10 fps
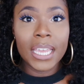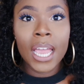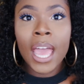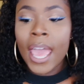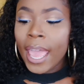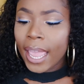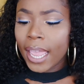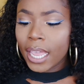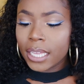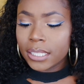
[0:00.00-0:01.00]
me.
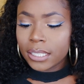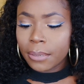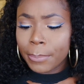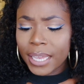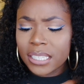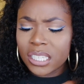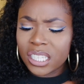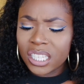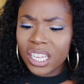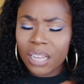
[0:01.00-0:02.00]
And
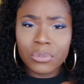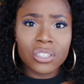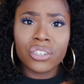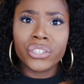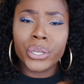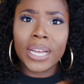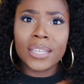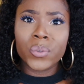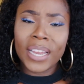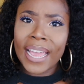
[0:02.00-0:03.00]
basically, I'm just gonna show you
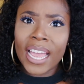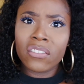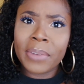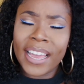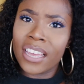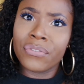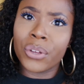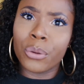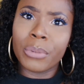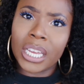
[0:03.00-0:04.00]
guys what I have on my
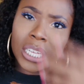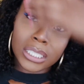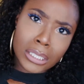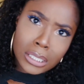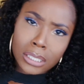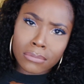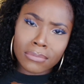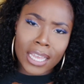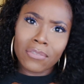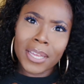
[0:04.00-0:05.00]
iPhone because
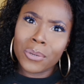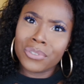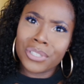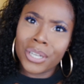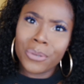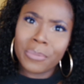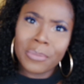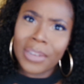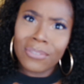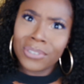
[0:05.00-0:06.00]
everybody wants to know what
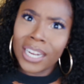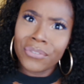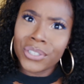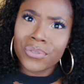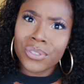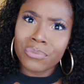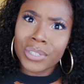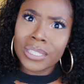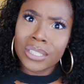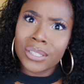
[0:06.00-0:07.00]
people have on their iPhones for
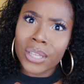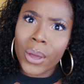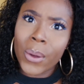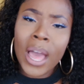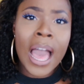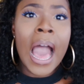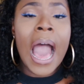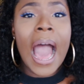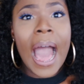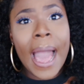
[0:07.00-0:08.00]
some reason. So
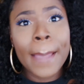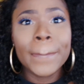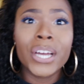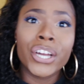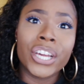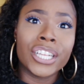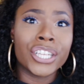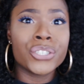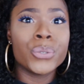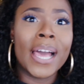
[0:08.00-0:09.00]
I'm gonna
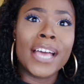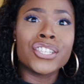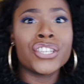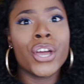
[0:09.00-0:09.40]
let you guys